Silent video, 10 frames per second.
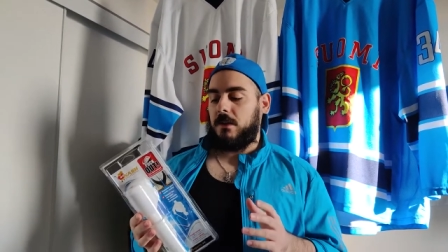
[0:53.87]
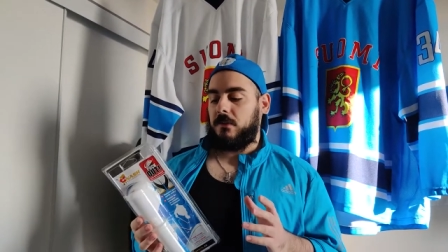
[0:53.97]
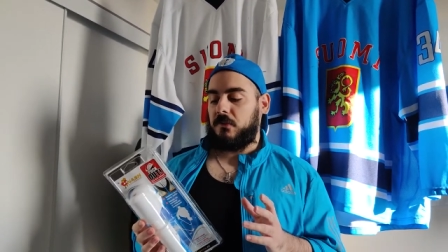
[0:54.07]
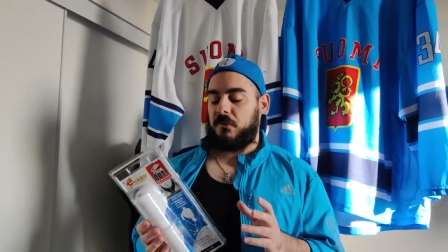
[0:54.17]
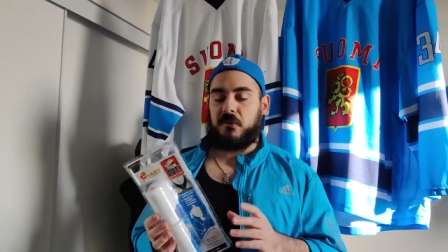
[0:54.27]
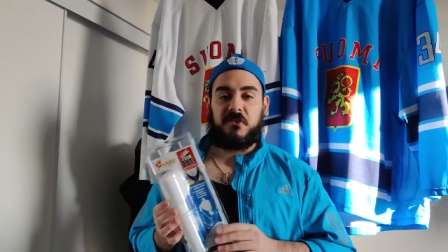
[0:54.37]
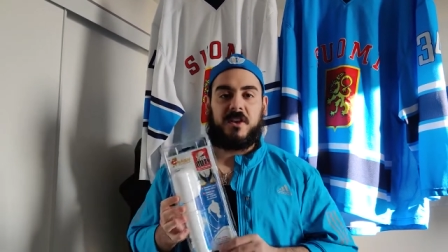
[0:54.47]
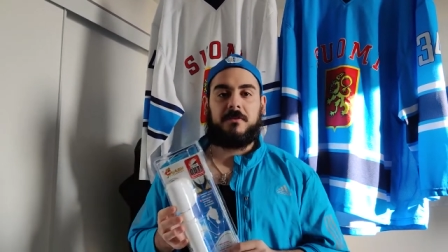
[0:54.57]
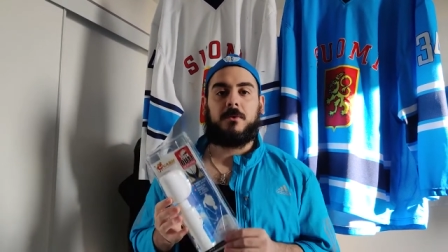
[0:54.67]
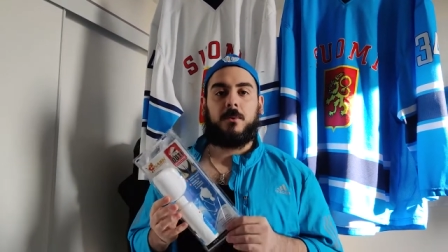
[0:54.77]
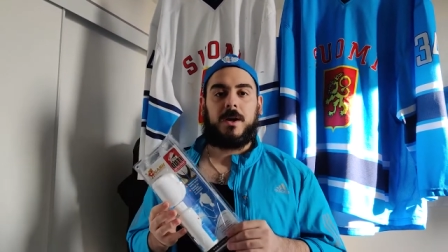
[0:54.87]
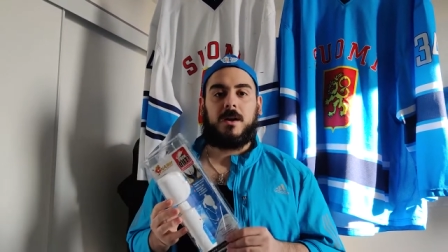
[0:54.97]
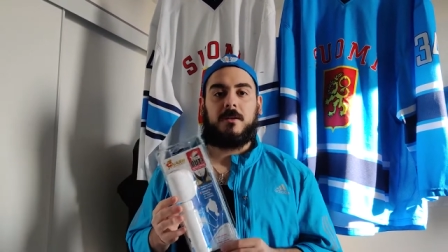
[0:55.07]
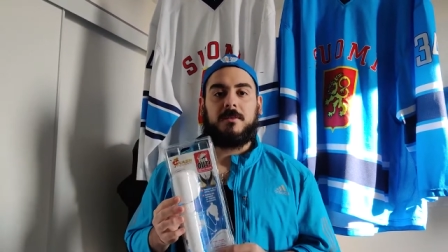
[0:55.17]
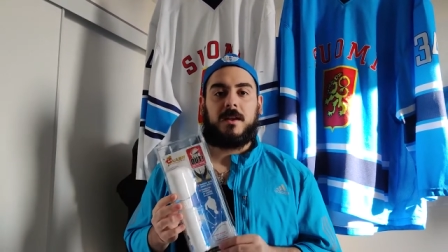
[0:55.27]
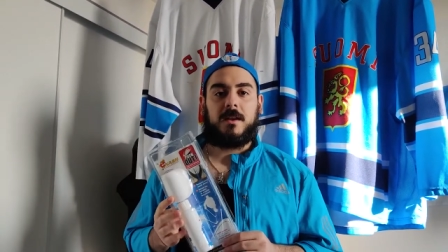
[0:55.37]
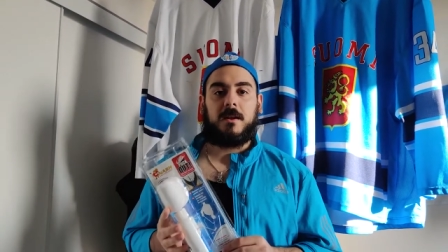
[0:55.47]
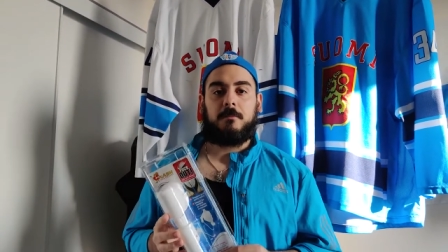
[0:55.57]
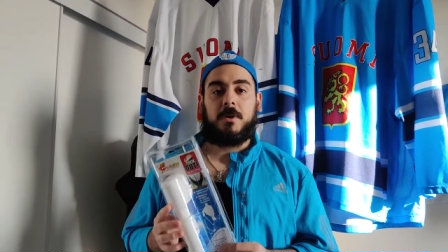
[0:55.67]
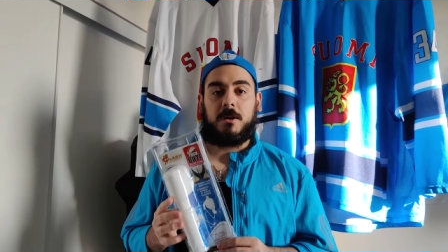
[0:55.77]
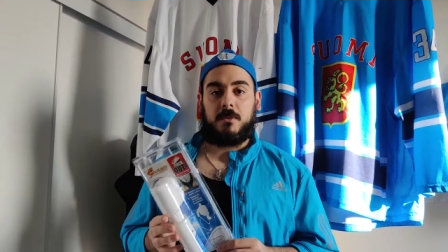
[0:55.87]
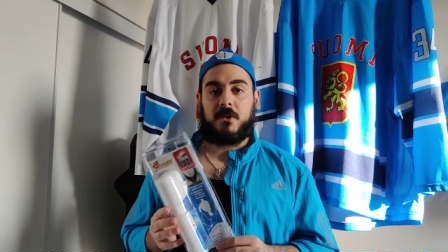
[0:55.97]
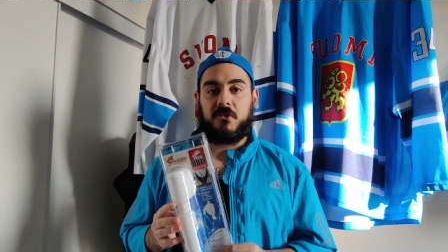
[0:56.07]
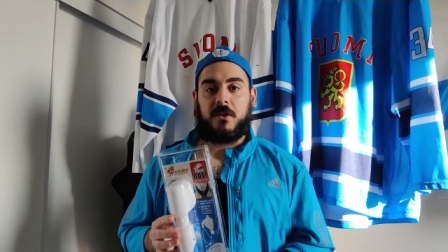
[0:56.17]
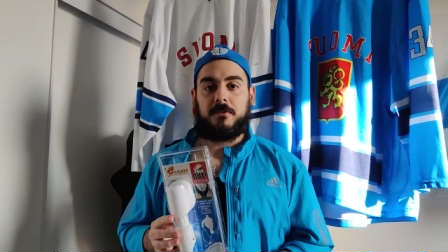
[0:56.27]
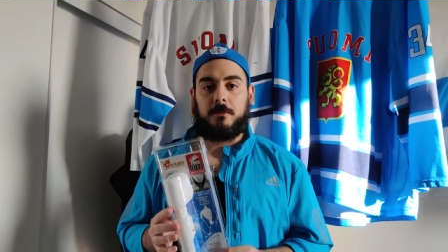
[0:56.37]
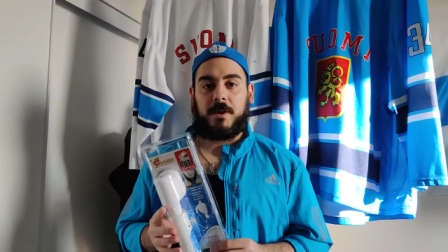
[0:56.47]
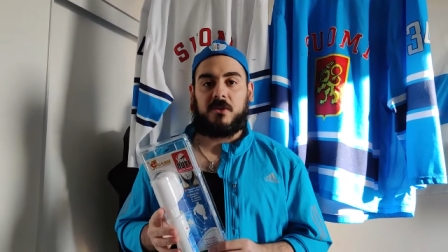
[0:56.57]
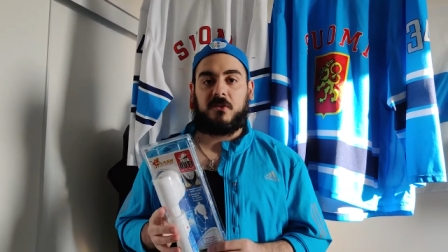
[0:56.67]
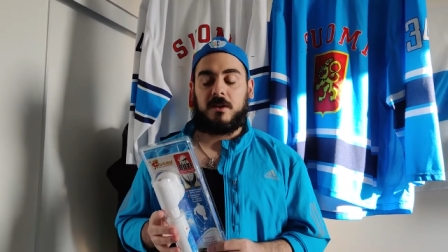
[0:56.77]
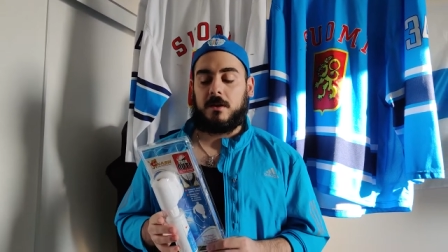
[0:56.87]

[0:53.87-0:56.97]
This is a safer way of getting puck marks off your pads and